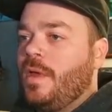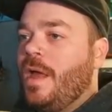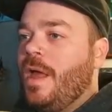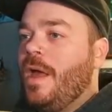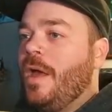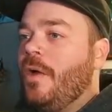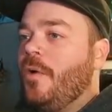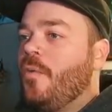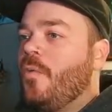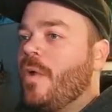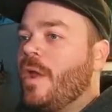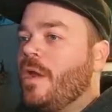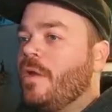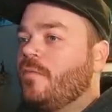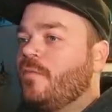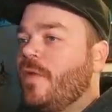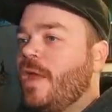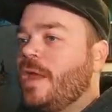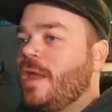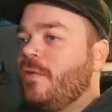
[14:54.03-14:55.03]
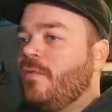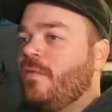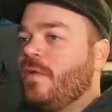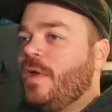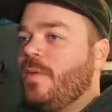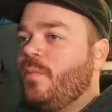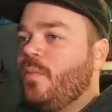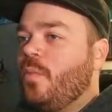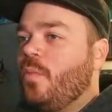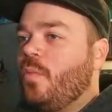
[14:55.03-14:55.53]
Weird fakey
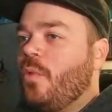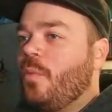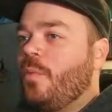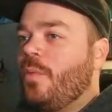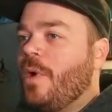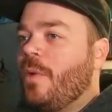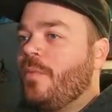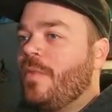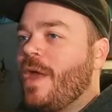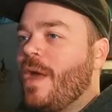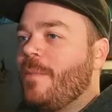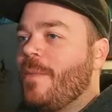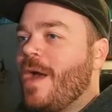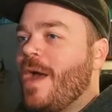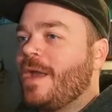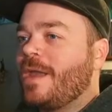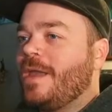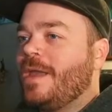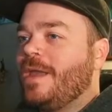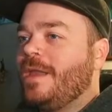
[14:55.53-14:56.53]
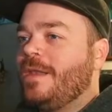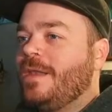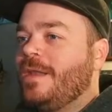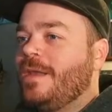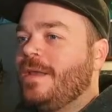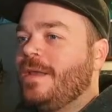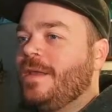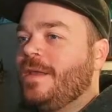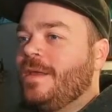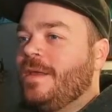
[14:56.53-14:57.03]
flip. We'll pump that back in.
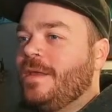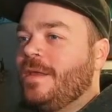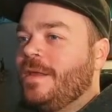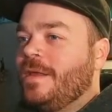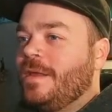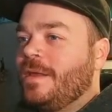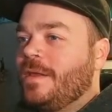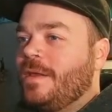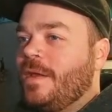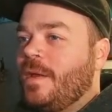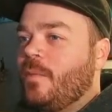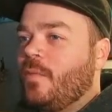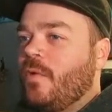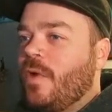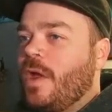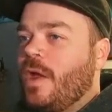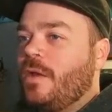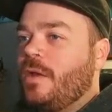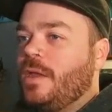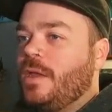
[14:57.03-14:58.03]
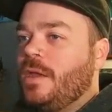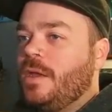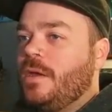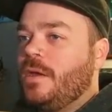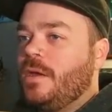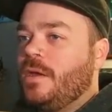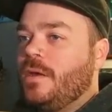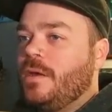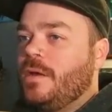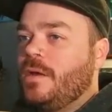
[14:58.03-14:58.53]
Come around
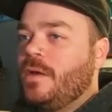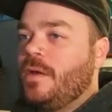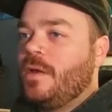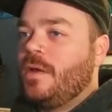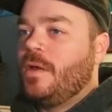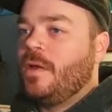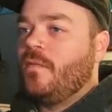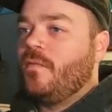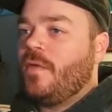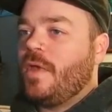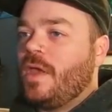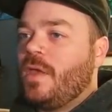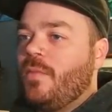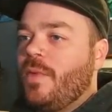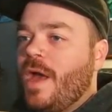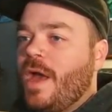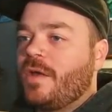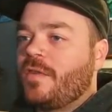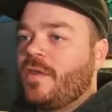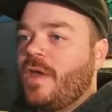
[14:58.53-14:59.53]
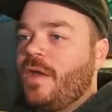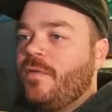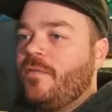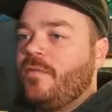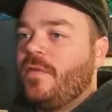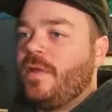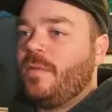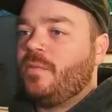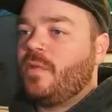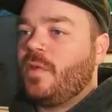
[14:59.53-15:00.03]
here, take your backside
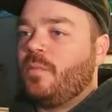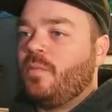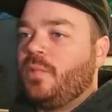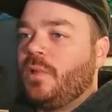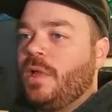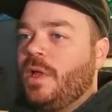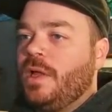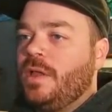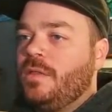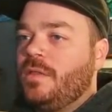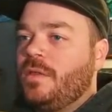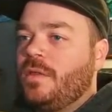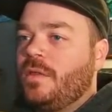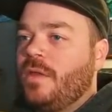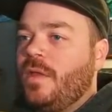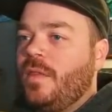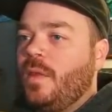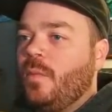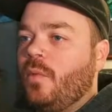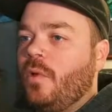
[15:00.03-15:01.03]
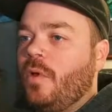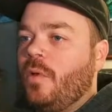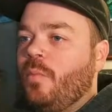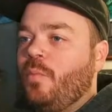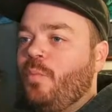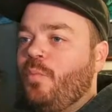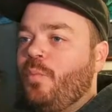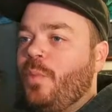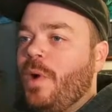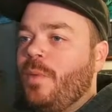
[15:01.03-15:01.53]
flip to blunt, and we'll
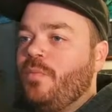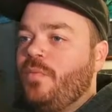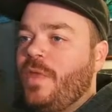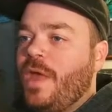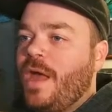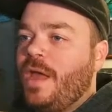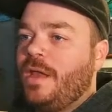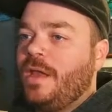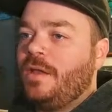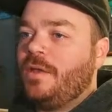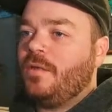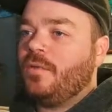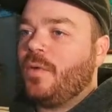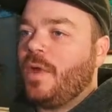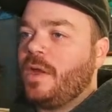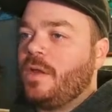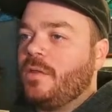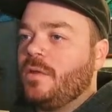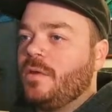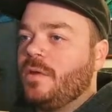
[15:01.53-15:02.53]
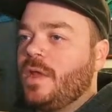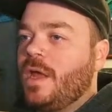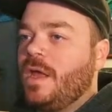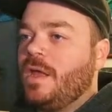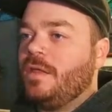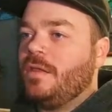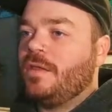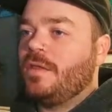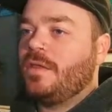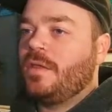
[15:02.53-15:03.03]
bump that into regular.
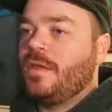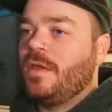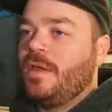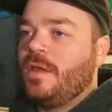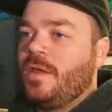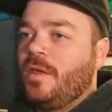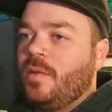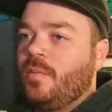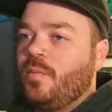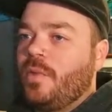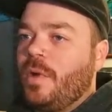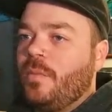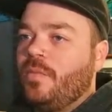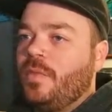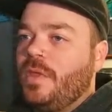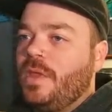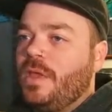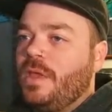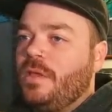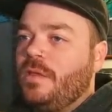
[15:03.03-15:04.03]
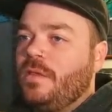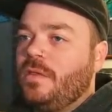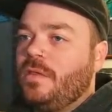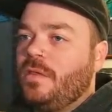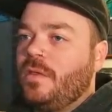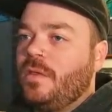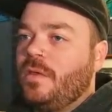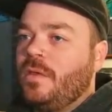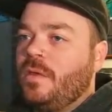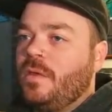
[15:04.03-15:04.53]
Nice. Pump
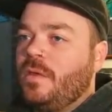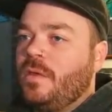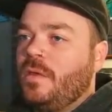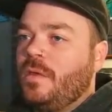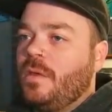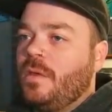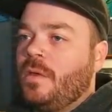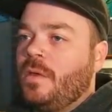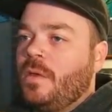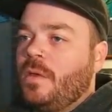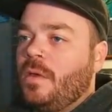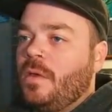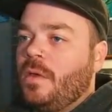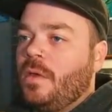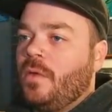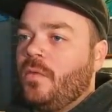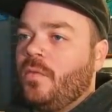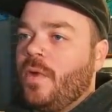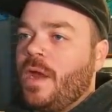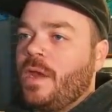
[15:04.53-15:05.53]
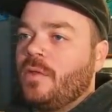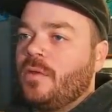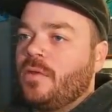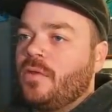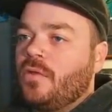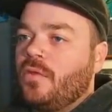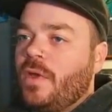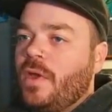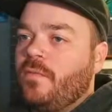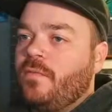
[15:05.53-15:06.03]
these. Regular
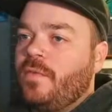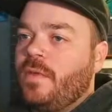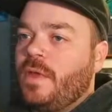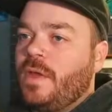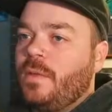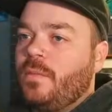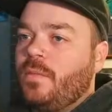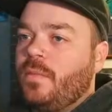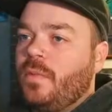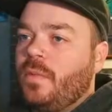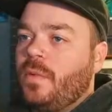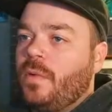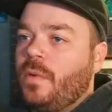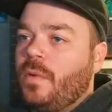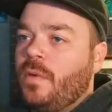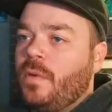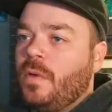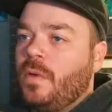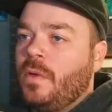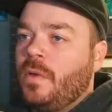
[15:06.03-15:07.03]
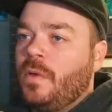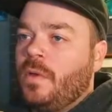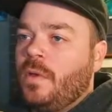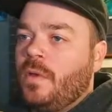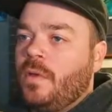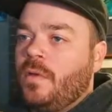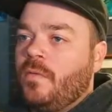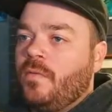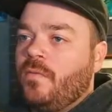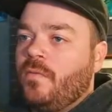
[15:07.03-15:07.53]
tray flip.
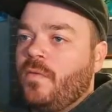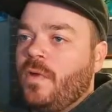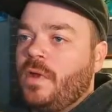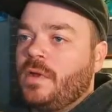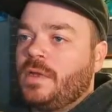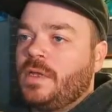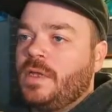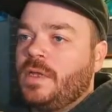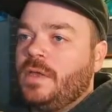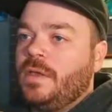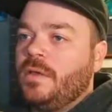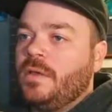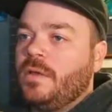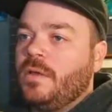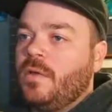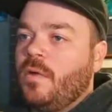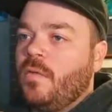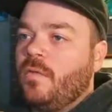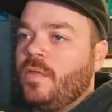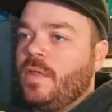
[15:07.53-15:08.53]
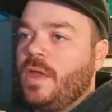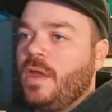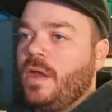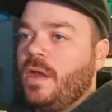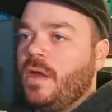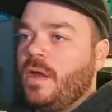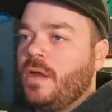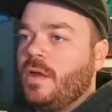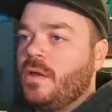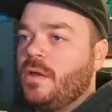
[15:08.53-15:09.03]
Front heel over
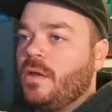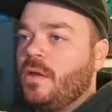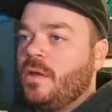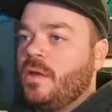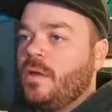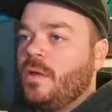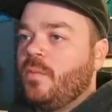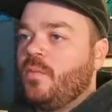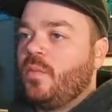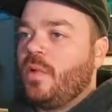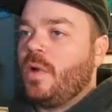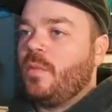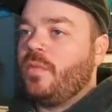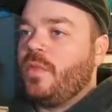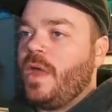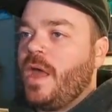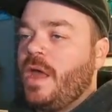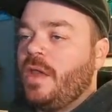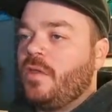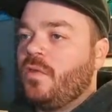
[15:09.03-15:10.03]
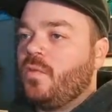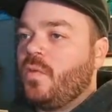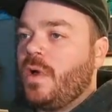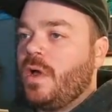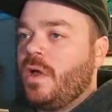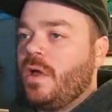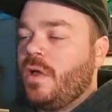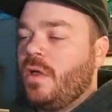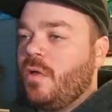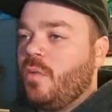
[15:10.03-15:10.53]
there. Pump that as
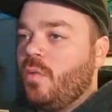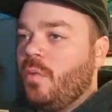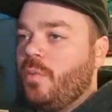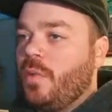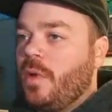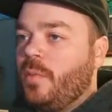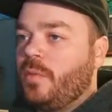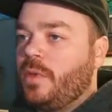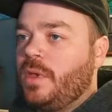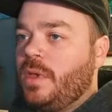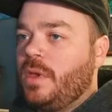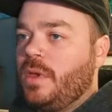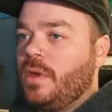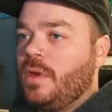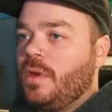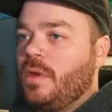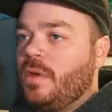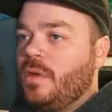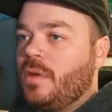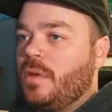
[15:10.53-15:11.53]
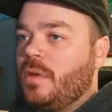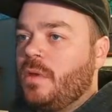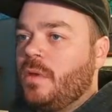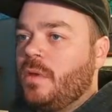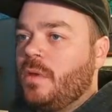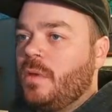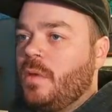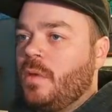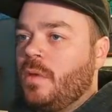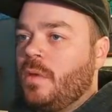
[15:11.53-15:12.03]
well. We'll pump here.
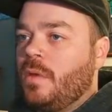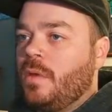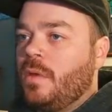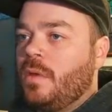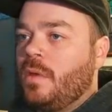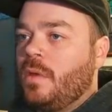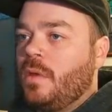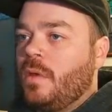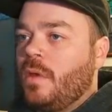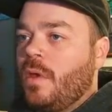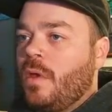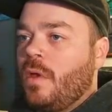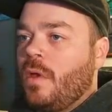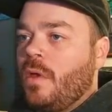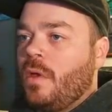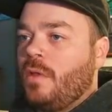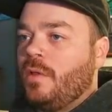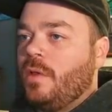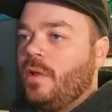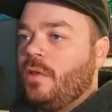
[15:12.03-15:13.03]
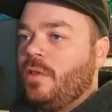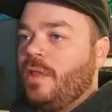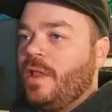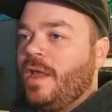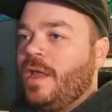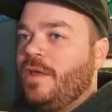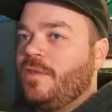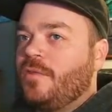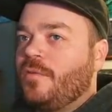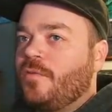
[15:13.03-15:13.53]
Little
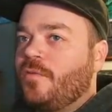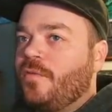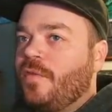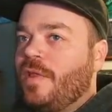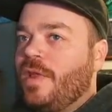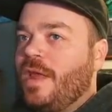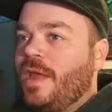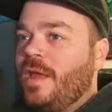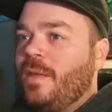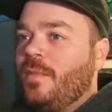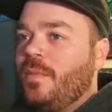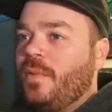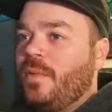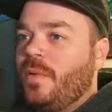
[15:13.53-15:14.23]
laser flip.